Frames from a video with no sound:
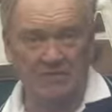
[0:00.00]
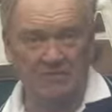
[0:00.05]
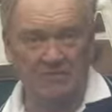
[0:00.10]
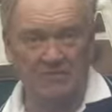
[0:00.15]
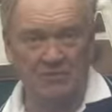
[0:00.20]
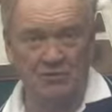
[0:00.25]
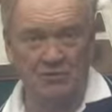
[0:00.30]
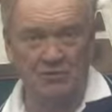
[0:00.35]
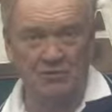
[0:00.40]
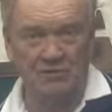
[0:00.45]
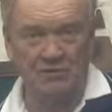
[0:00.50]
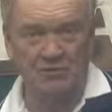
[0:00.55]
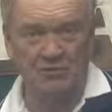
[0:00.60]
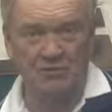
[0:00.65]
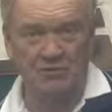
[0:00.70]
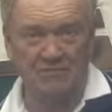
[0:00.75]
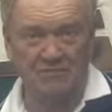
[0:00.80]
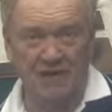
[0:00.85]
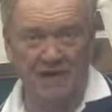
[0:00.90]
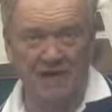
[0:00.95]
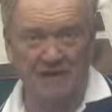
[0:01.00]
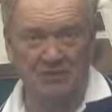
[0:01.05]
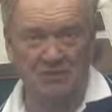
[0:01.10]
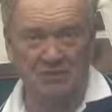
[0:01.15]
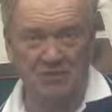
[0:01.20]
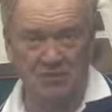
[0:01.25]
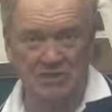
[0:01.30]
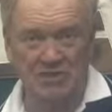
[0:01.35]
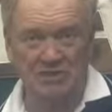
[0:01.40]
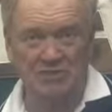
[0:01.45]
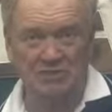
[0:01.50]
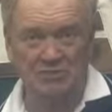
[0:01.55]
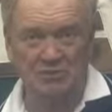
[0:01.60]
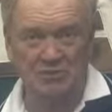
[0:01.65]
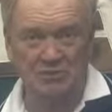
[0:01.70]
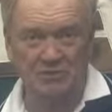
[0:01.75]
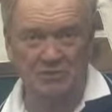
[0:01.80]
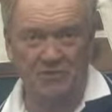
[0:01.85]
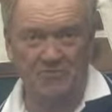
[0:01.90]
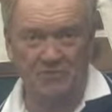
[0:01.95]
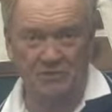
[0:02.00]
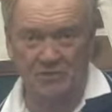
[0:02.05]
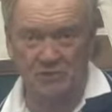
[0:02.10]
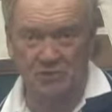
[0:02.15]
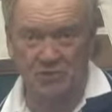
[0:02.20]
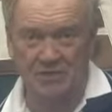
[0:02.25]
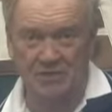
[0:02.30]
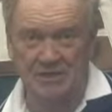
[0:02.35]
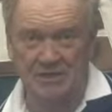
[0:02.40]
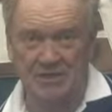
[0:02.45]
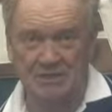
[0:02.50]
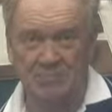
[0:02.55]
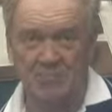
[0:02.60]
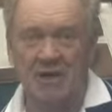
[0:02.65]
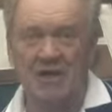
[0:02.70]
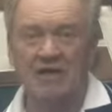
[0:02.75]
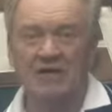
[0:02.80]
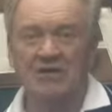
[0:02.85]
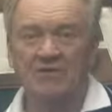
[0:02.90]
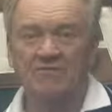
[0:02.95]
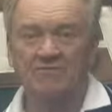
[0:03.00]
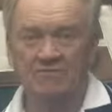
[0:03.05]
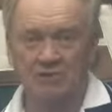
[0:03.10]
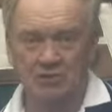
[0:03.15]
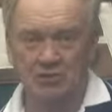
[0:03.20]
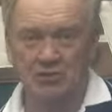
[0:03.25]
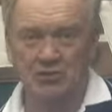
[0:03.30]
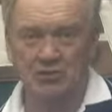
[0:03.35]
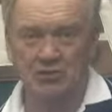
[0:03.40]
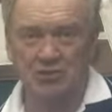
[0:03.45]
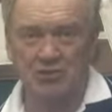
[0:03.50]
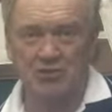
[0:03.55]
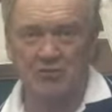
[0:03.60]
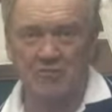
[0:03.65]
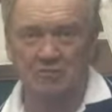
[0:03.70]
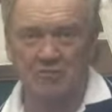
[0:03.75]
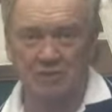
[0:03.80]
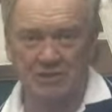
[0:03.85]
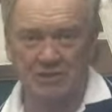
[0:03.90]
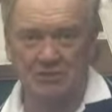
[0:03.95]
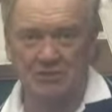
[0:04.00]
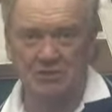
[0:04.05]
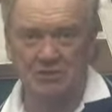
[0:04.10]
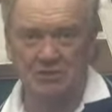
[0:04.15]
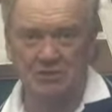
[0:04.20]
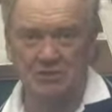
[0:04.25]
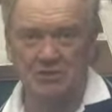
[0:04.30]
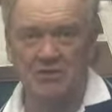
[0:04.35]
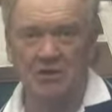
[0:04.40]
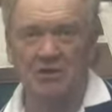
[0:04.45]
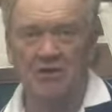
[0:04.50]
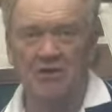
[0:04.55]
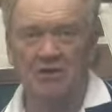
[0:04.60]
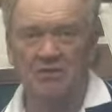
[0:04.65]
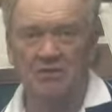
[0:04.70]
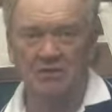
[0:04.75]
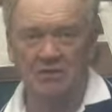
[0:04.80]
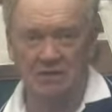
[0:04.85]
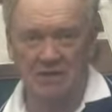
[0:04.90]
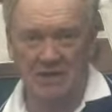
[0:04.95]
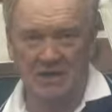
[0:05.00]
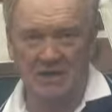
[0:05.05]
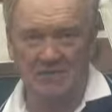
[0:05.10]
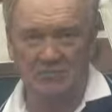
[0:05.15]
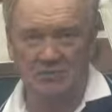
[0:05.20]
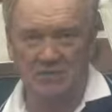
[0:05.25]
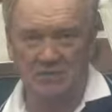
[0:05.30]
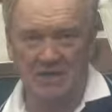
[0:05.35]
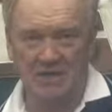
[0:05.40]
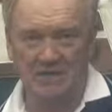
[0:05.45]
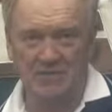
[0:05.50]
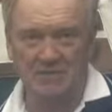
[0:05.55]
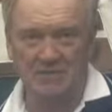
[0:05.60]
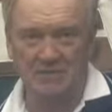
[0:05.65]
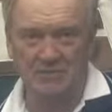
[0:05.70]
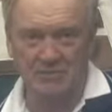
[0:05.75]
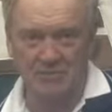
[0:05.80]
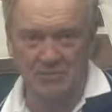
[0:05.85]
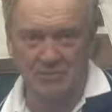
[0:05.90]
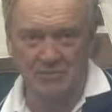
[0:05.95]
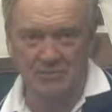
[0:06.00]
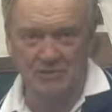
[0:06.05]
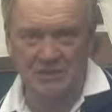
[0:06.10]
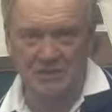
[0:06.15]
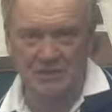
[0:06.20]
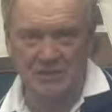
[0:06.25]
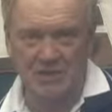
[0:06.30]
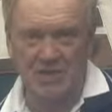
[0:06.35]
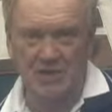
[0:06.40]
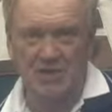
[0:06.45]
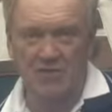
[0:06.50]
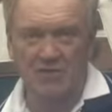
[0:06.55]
influenza vaccines on a first-come, first-served basis to the Campbell County community.